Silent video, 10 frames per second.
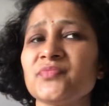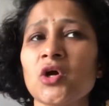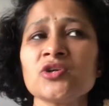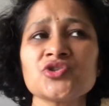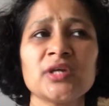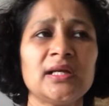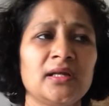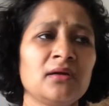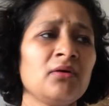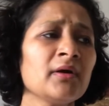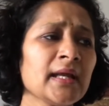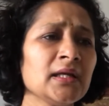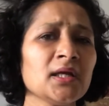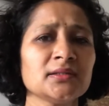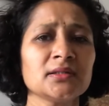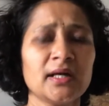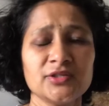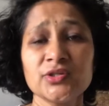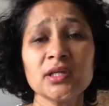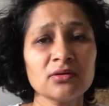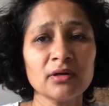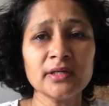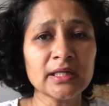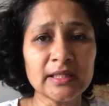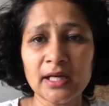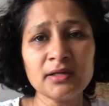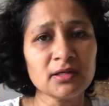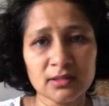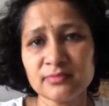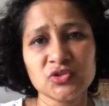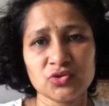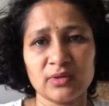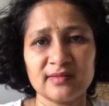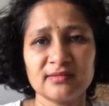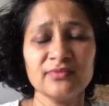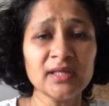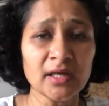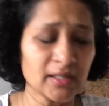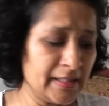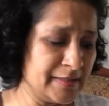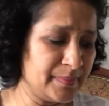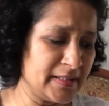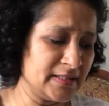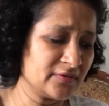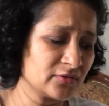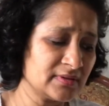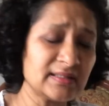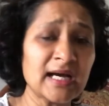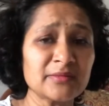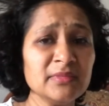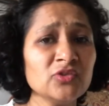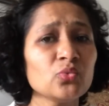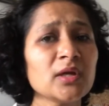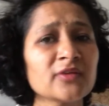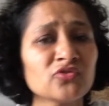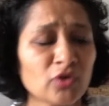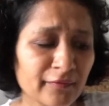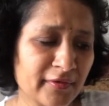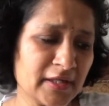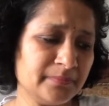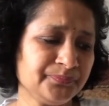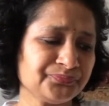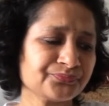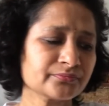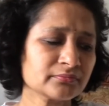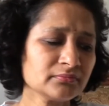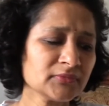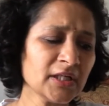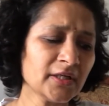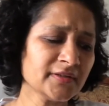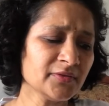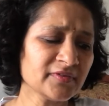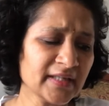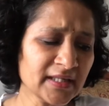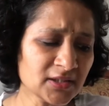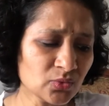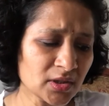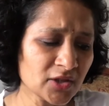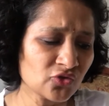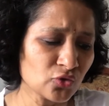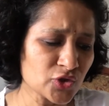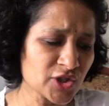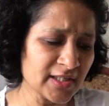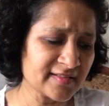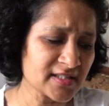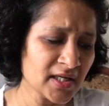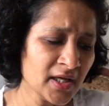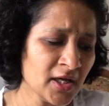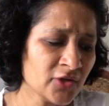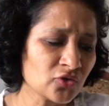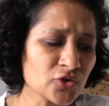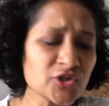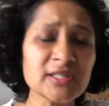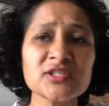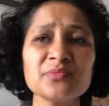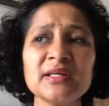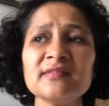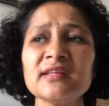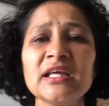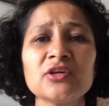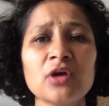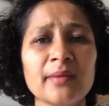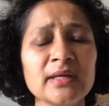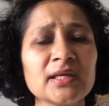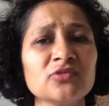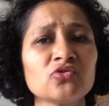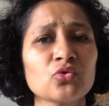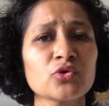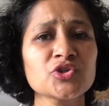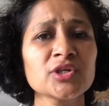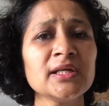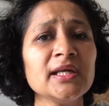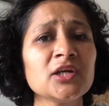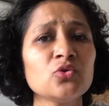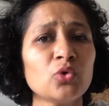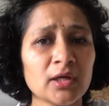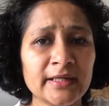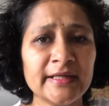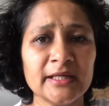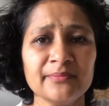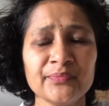Australia or any other country cannot dictate terms to us. We are independent. So that means we are sovereign. Now there was another word, socialist. Socialist means economic and social equality.